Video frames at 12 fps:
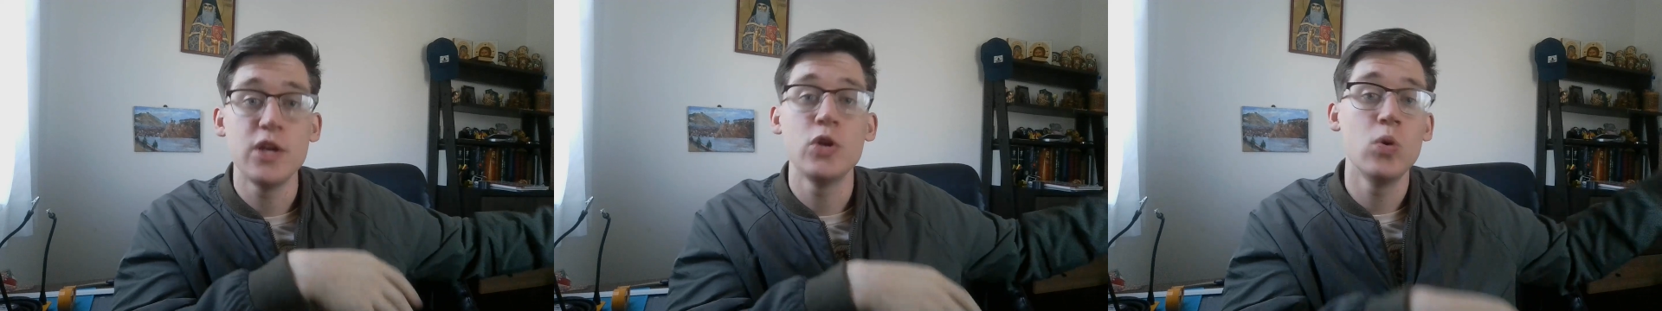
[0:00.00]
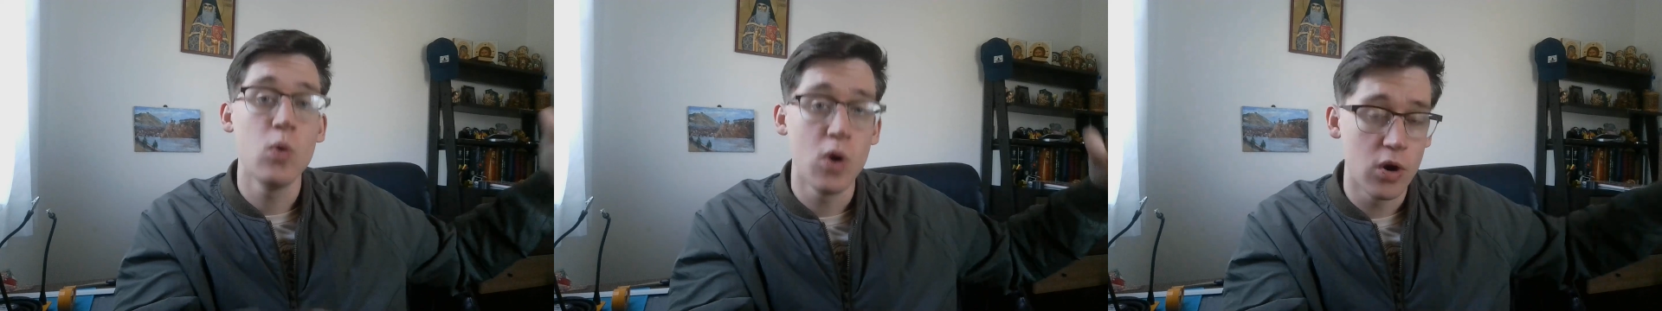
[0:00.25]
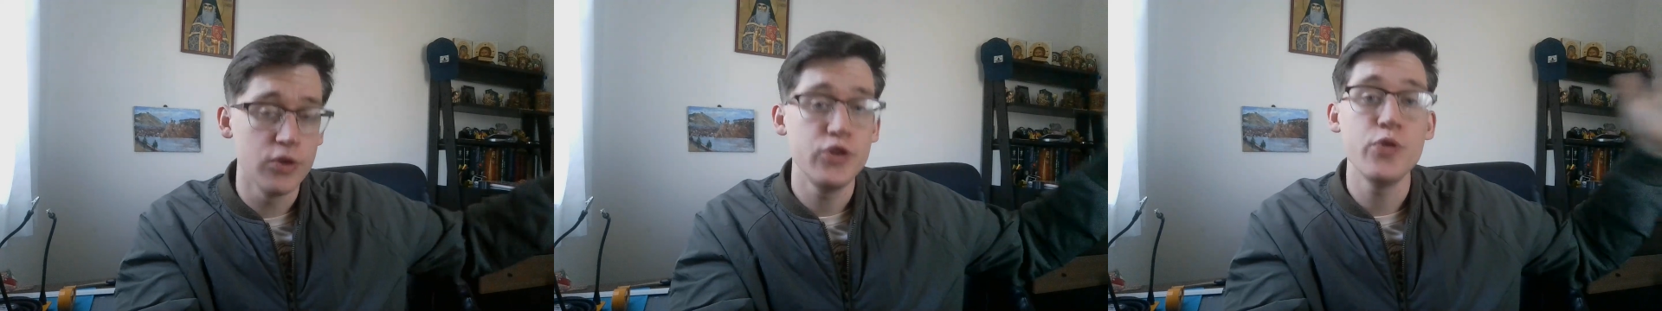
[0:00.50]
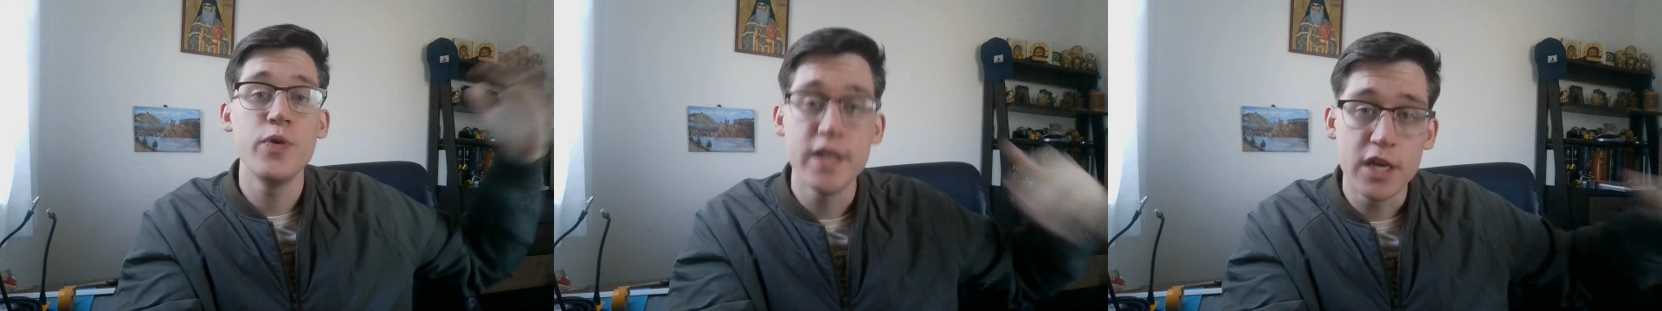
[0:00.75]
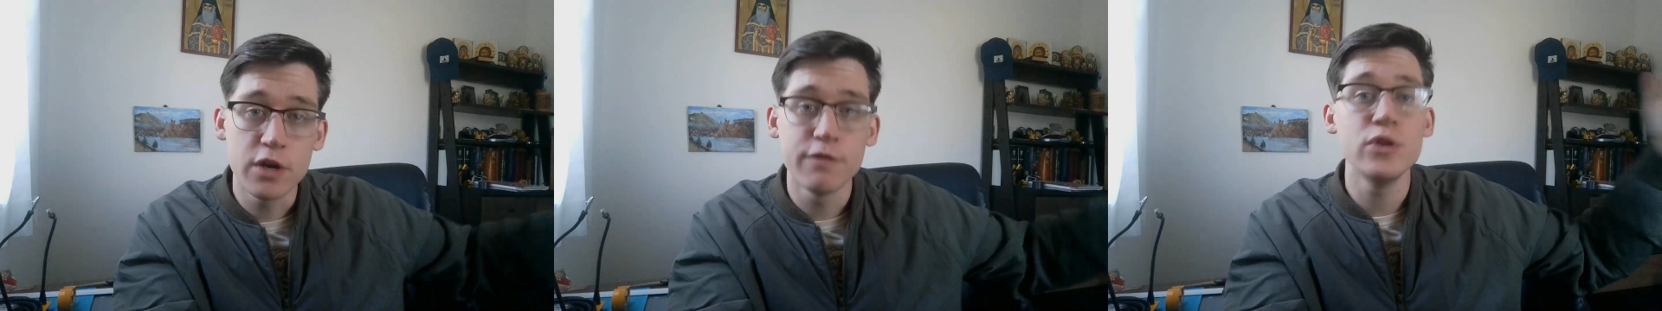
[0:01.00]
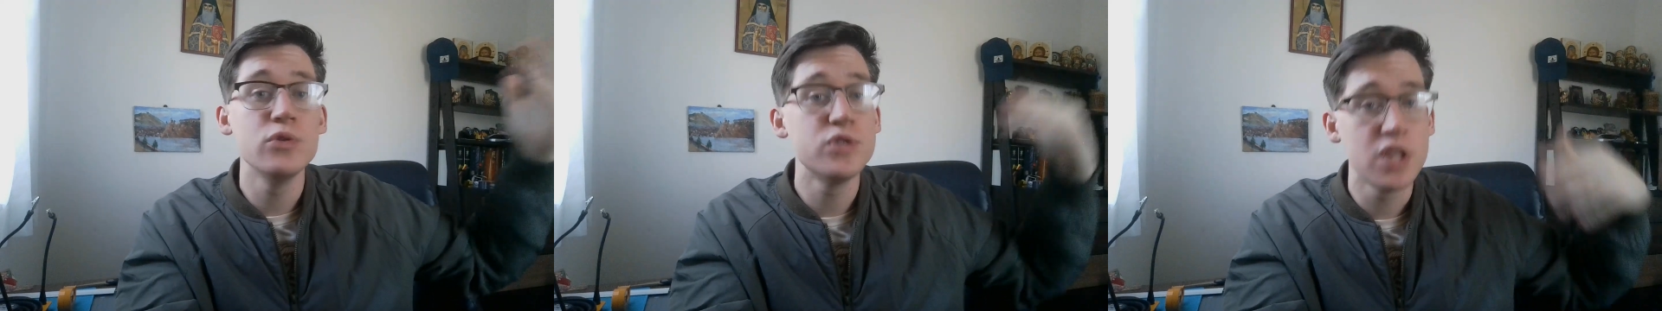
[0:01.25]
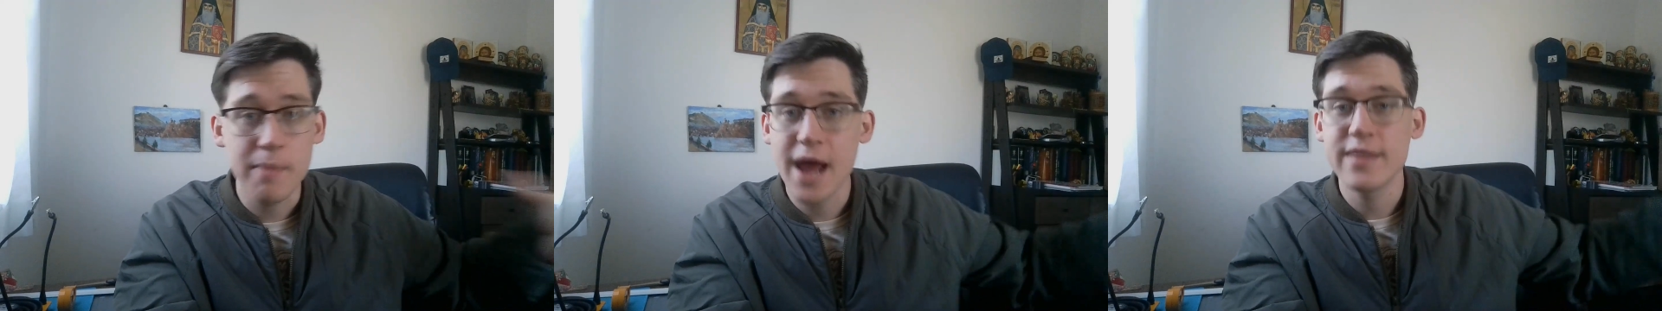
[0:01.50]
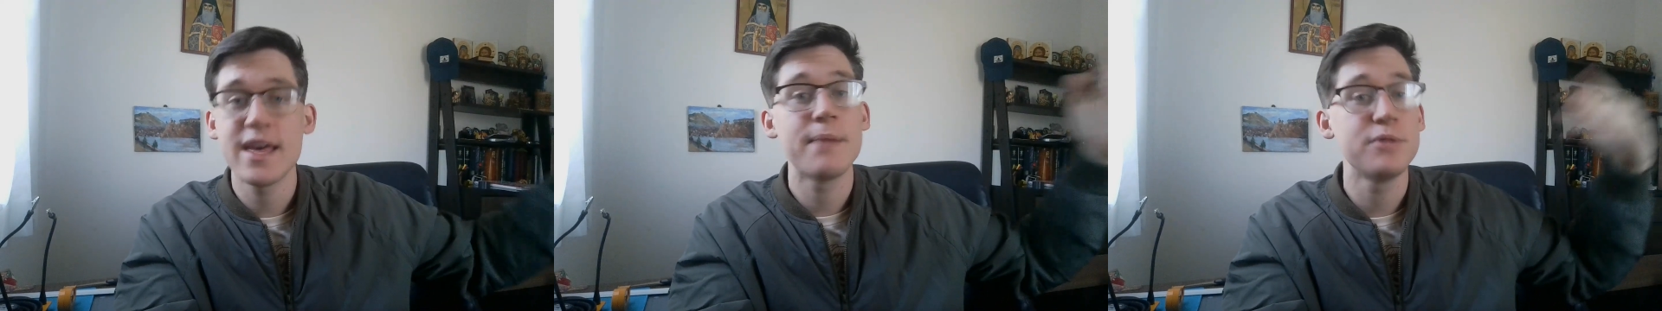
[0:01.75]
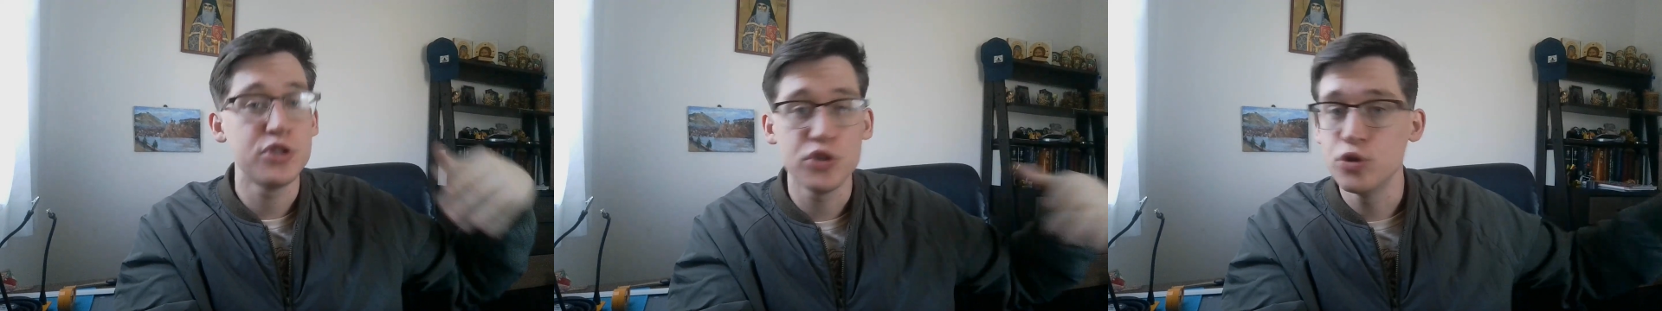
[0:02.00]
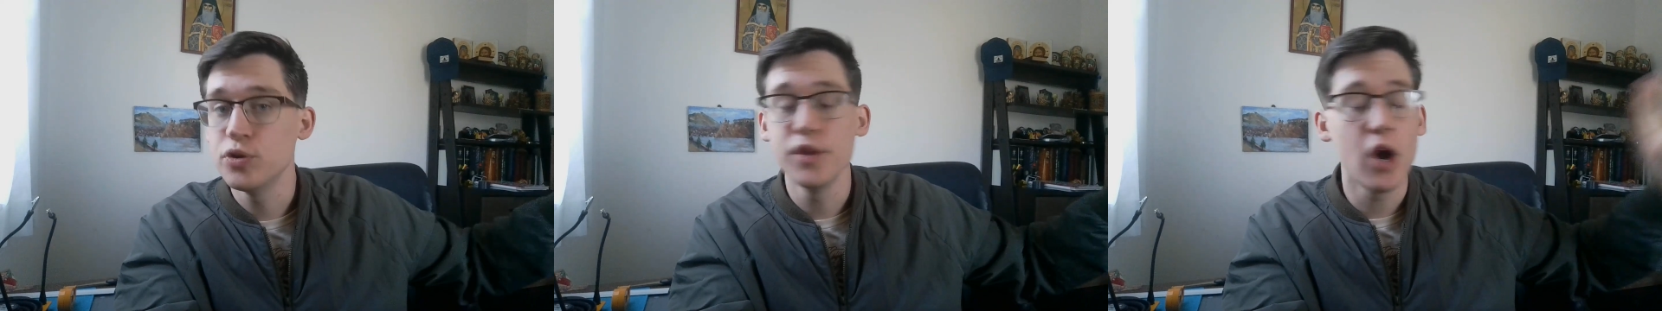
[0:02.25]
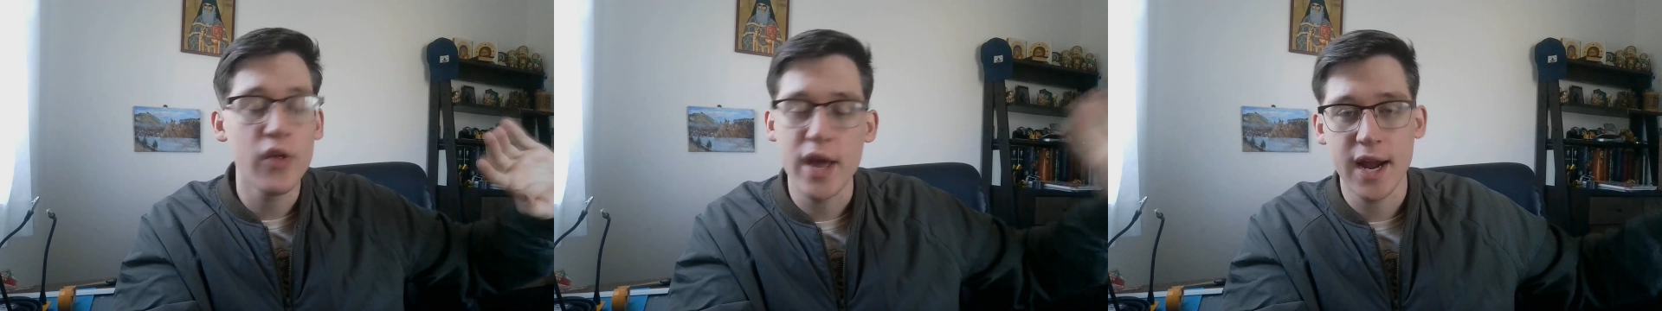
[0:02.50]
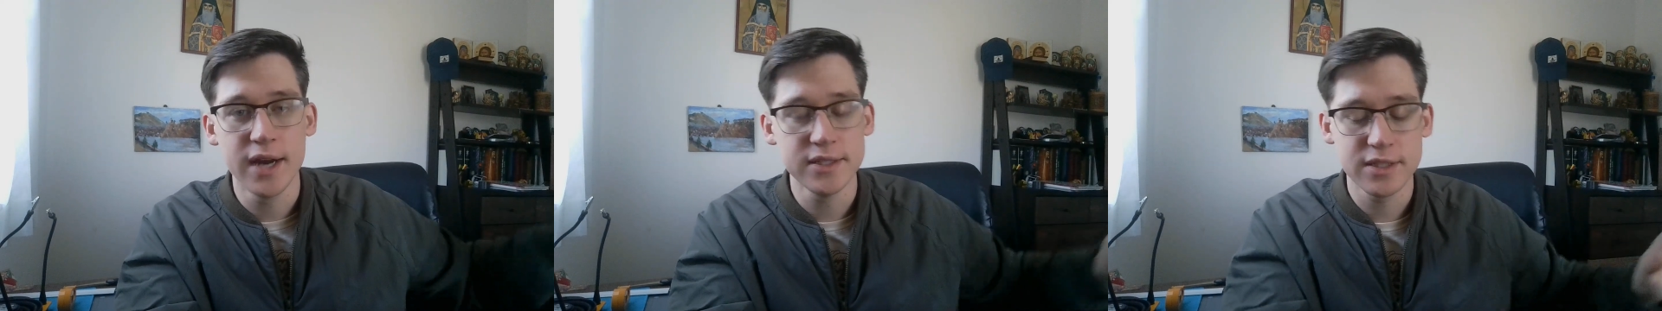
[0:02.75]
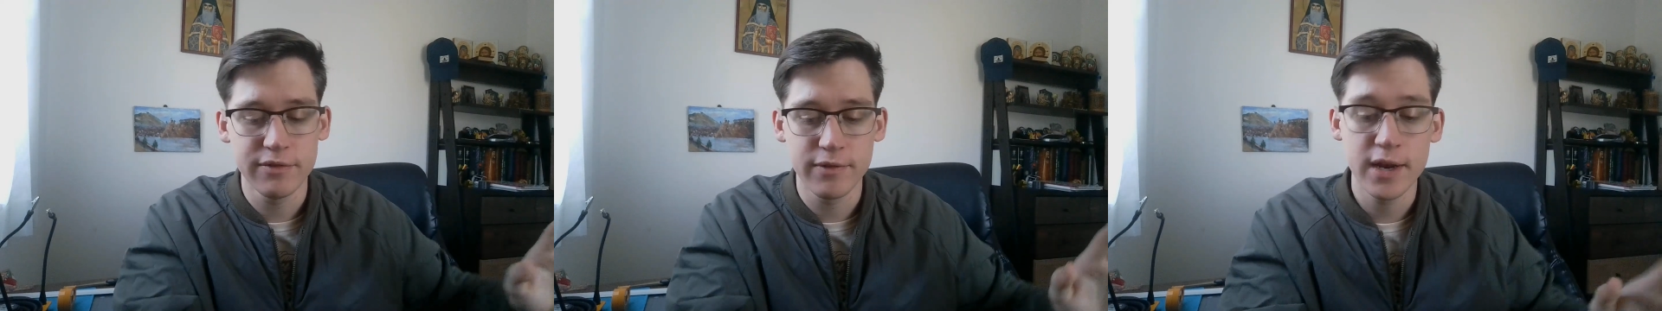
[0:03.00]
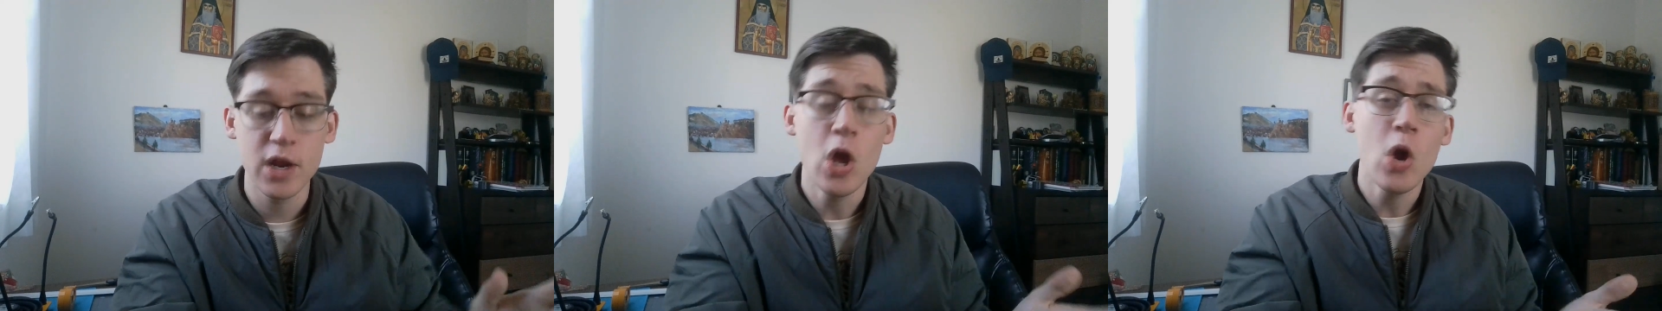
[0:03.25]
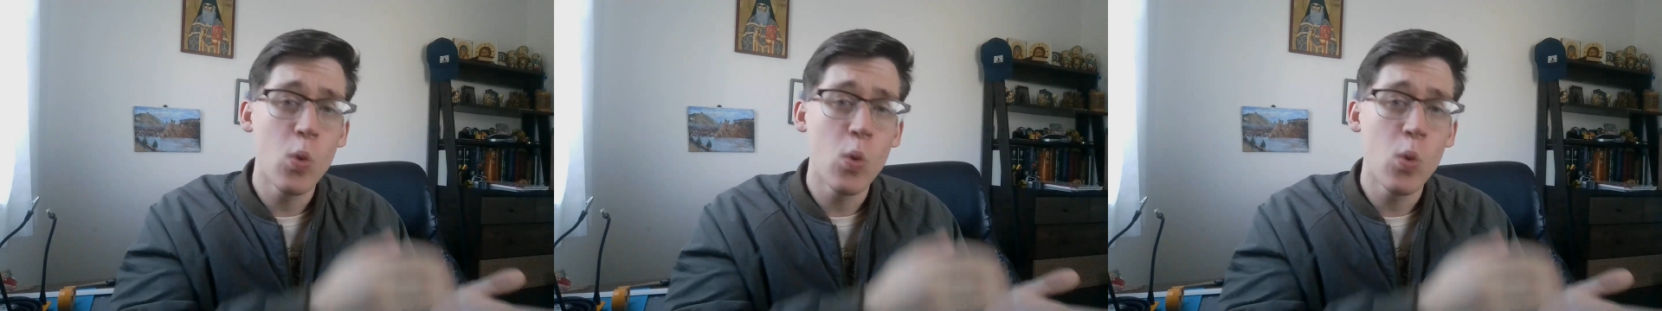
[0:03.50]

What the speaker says: who are doing the interviews and the math aptitude and all that kind of stuff, right?